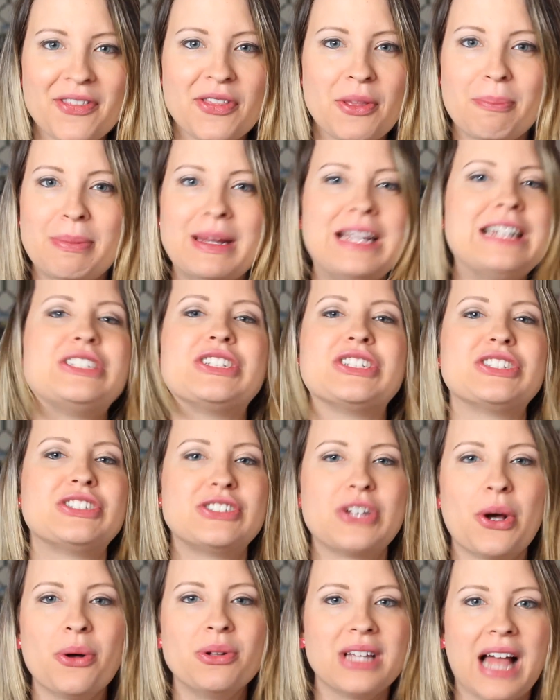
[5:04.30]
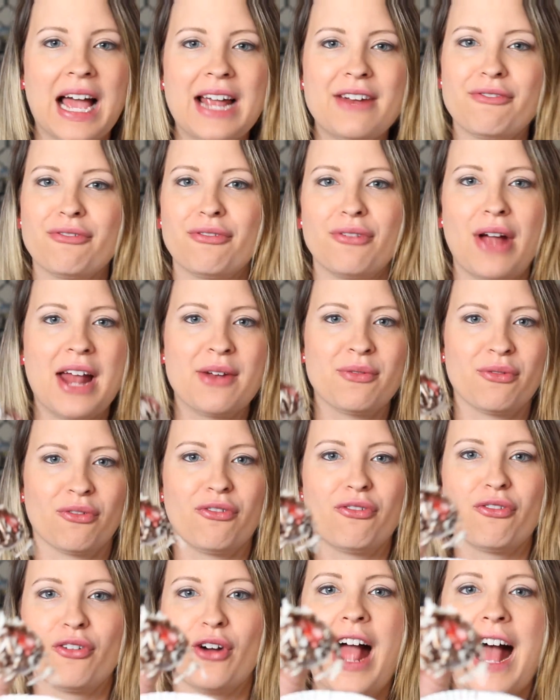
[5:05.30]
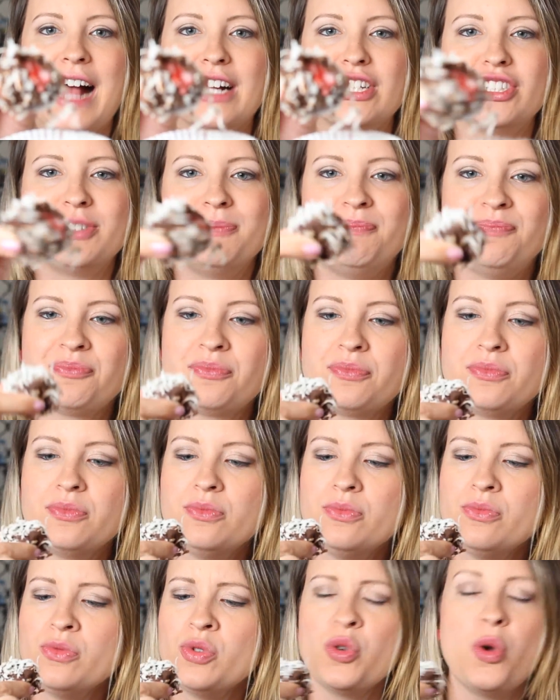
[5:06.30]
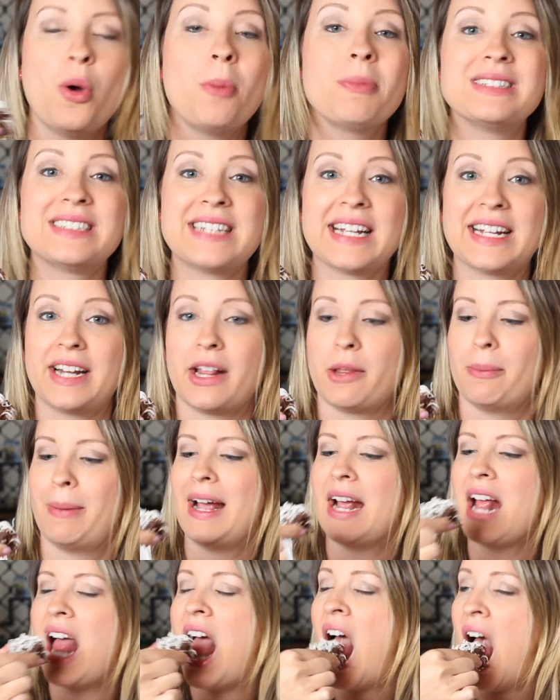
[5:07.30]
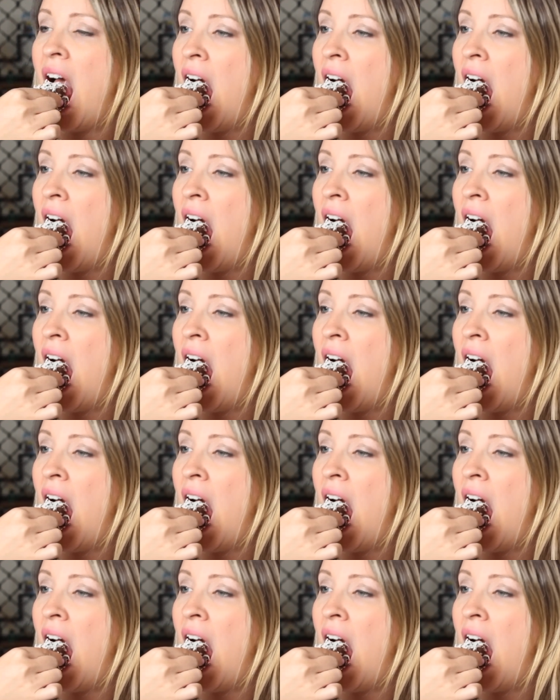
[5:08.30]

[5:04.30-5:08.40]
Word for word: at the beach. It's so light and fresh. I'm gonna take another bite.